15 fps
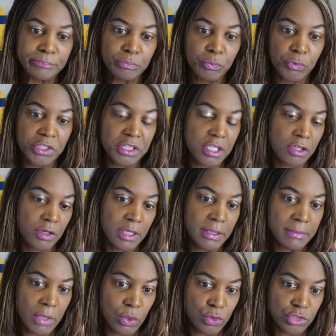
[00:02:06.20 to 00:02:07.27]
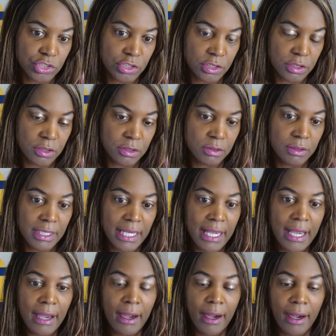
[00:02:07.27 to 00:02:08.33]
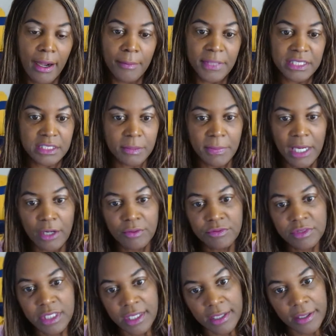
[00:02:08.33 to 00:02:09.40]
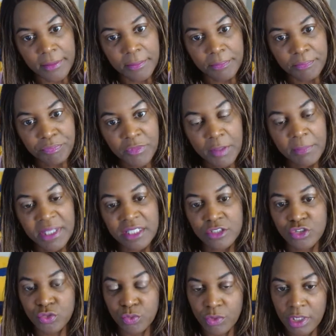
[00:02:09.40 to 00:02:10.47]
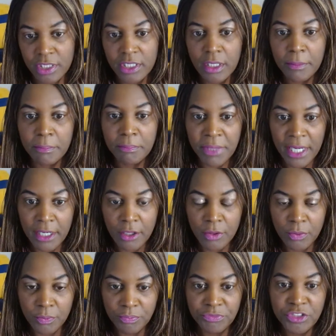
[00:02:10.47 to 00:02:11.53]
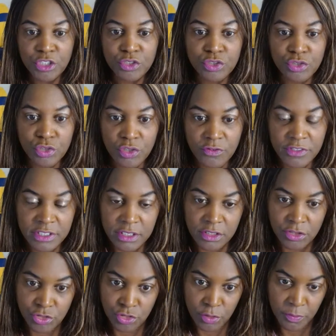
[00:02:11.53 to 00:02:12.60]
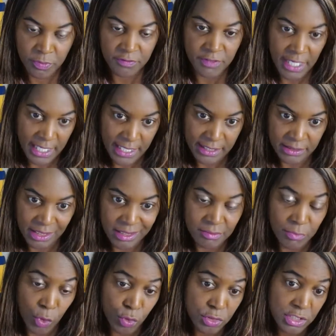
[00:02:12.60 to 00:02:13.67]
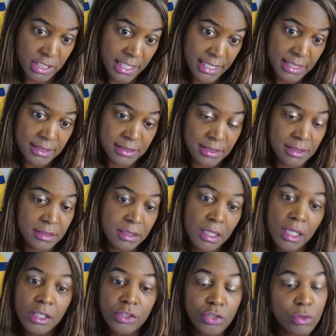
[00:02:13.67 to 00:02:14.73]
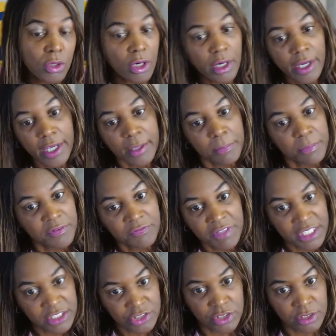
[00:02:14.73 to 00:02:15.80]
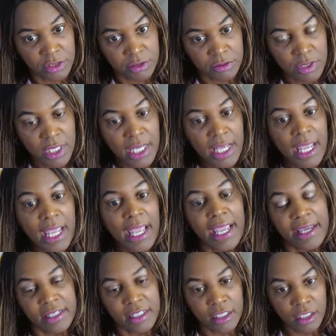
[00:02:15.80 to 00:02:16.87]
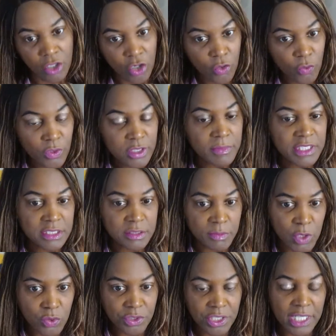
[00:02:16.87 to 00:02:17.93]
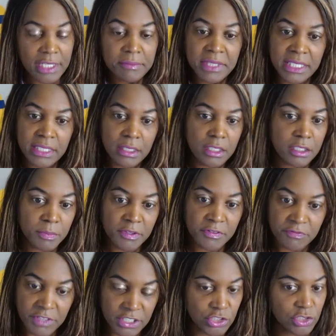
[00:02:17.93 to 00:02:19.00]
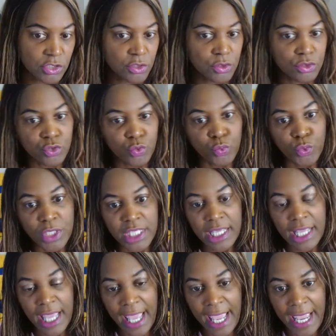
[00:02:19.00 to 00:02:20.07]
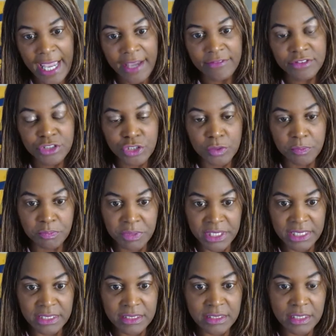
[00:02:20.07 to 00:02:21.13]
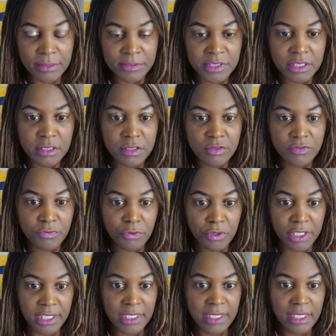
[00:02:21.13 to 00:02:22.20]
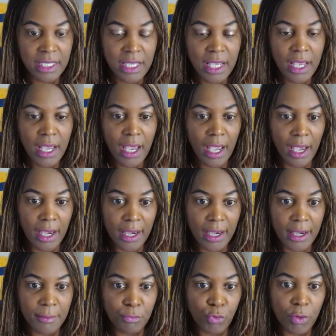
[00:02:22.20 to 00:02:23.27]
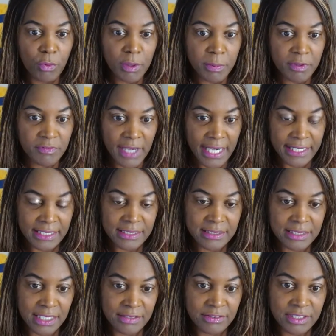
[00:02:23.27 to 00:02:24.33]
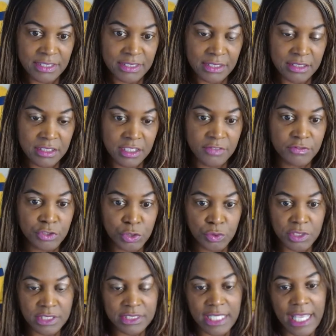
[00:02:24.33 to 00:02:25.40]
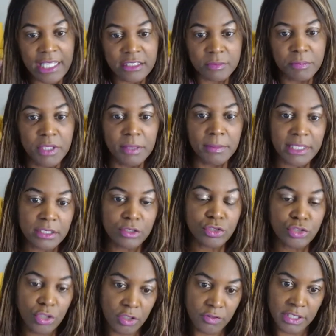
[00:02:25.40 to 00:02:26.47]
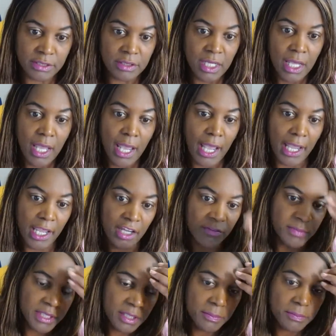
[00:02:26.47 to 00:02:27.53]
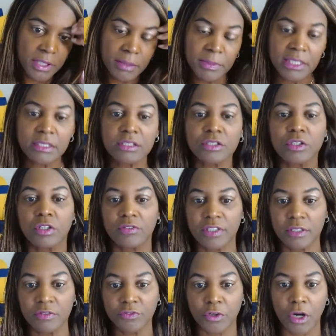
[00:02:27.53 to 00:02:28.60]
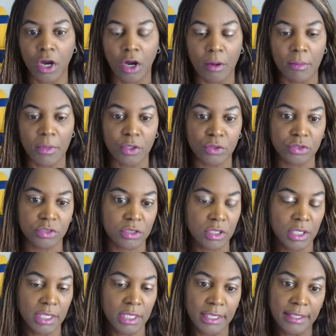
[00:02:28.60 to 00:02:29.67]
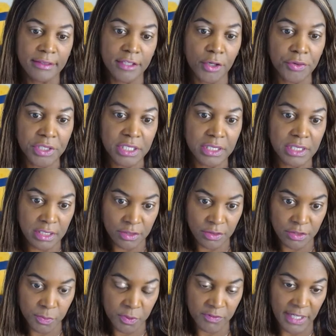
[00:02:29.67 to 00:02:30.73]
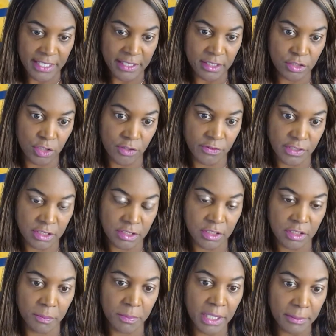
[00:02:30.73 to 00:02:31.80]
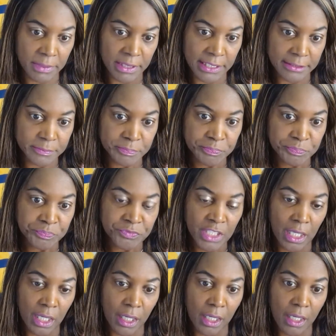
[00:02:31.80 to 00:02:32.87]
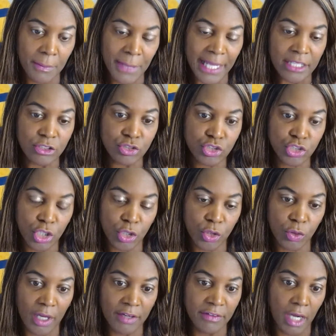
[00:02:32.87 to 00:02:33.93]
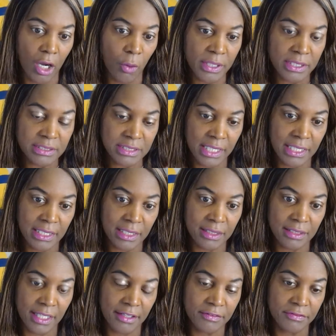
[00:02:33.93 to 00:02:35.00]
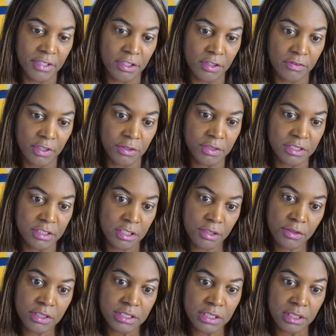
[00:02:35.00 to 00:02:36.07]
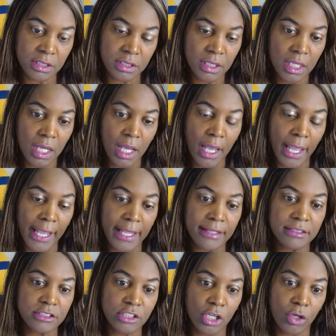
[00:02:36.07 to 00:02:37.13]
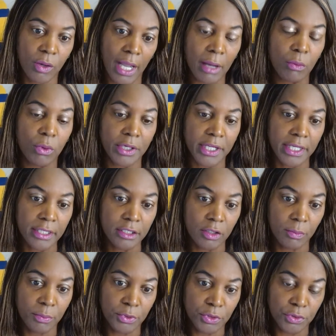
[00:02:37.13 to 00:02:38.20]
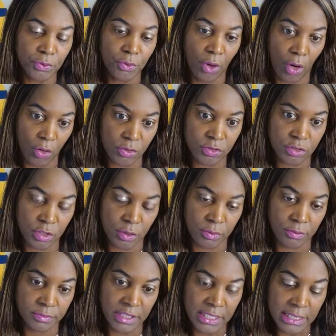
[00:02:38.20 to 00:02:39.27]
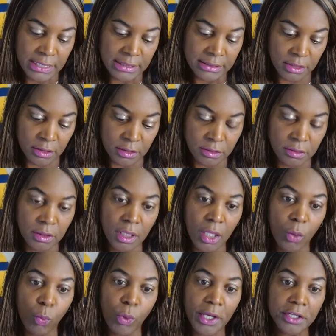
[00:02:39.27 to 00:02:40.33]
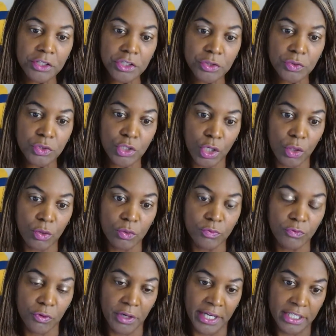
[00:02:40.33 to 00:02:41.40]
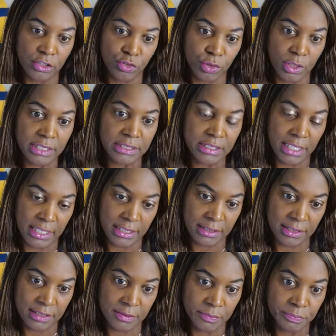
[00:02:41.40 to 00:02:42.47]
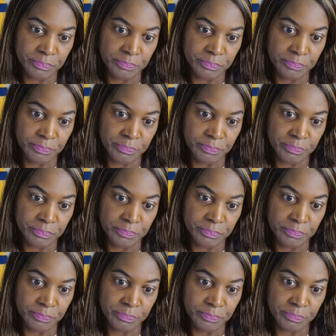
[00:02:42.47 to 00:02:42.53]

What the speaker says: when they're emotional, it's about them, but it's really about the services that you provide. In most cases, you are a professional. And along with Miss Mona and many other professionals, we have to be substance free when we're providing safety sensitive duties as public servant. I have been a public servant for almost 30 years, providing services to the public. And so I've always taken that very, very seriously. And so I want to help you also. So when you go for a drug test